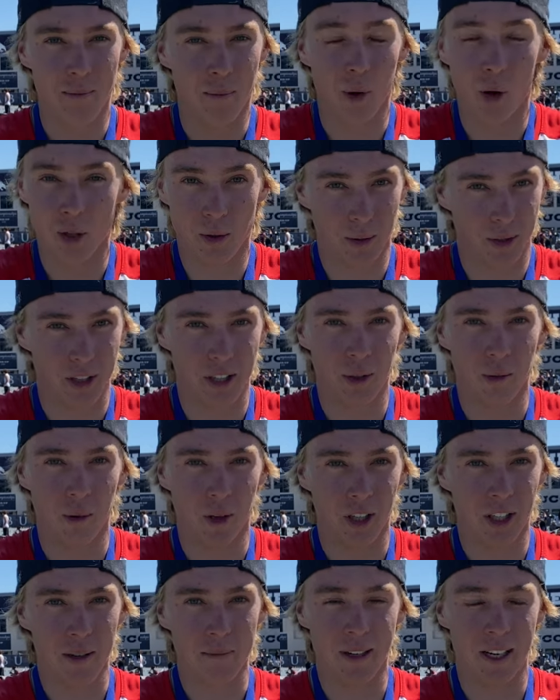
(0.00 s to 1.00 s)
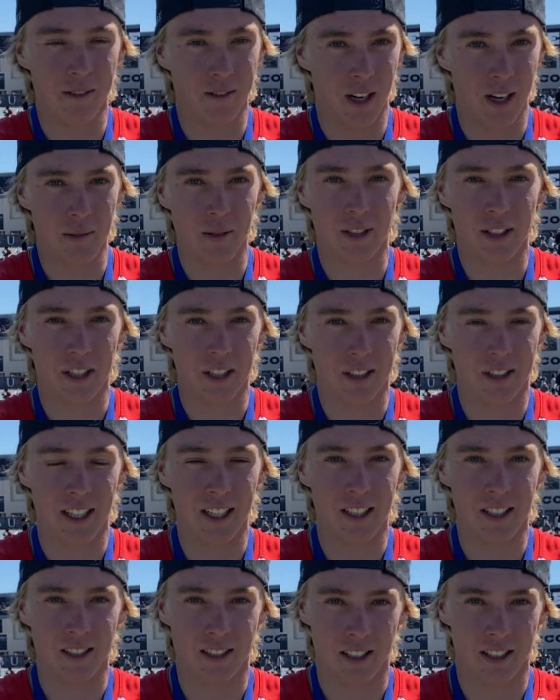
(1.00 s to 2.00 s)
pulls were going to work, my run was going to stay
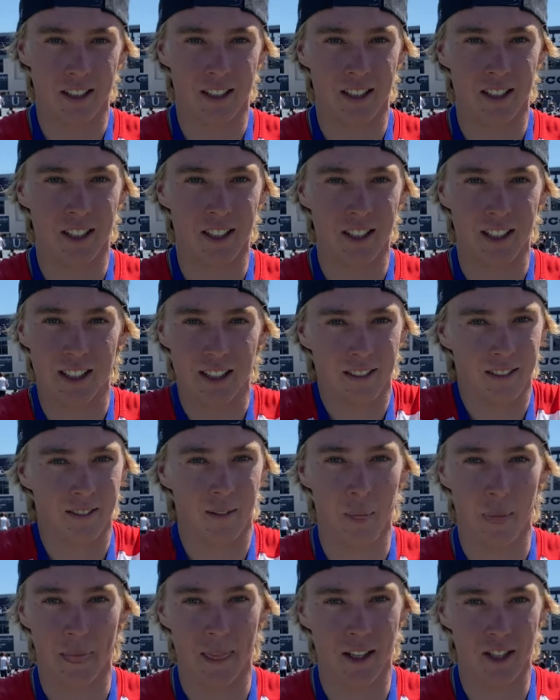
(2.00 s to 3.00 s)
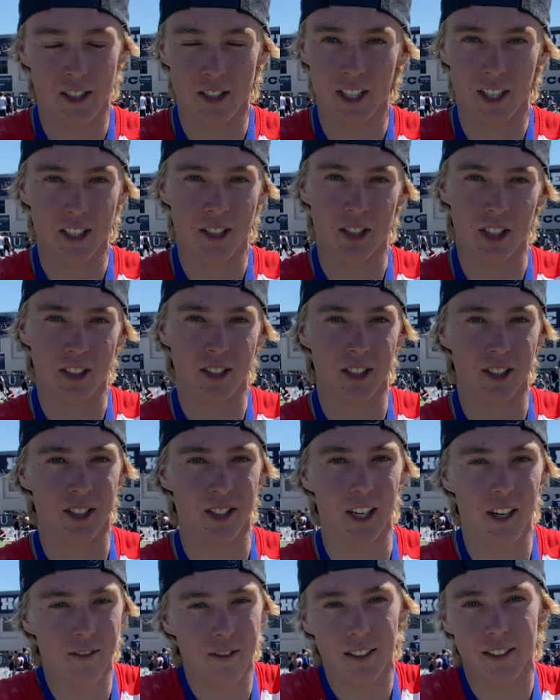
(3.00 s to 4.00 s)
consistent, and you just got to trust
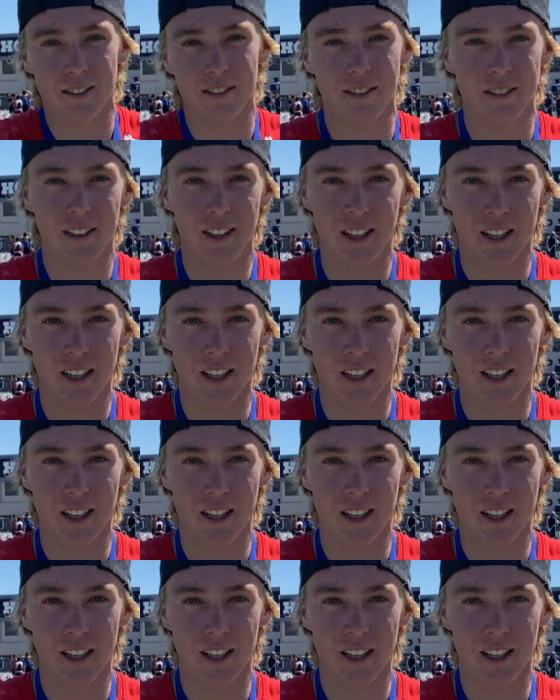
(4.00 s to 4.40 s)
yourself, and